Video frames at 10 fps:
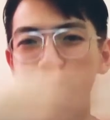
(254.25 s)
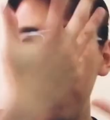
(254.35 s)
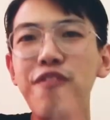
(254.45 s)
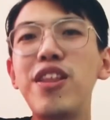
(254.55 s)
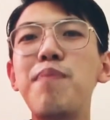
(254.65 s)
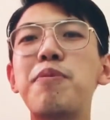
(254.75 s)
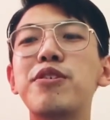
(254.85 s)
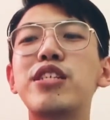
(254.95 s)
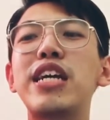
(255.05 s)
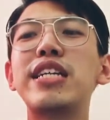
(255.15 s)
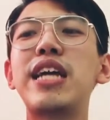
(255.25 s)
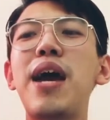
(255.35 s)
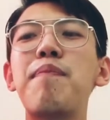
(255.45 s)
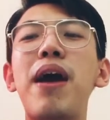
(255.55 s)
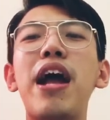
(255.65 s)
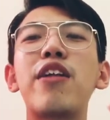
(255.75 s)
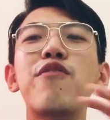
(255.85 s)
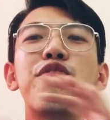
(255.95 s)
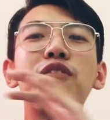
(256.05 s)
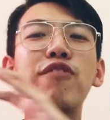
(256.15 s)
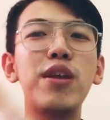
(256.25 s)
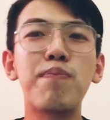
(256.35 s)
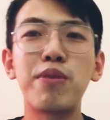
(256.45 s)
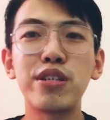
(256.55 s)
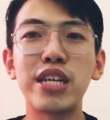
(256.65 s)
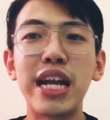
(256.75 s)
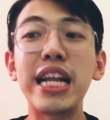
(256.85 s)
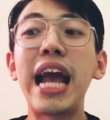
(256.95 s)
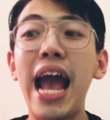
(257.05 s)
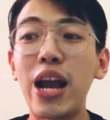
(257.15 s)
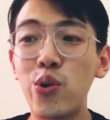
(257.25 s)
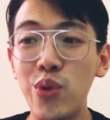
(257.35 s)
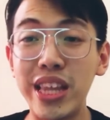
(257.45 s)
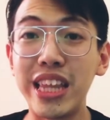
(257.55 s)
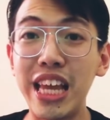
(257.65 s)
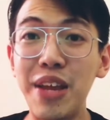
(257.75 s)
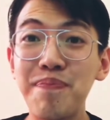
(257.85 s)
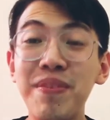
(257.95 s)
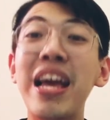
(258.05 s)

50% debt and 50% equity.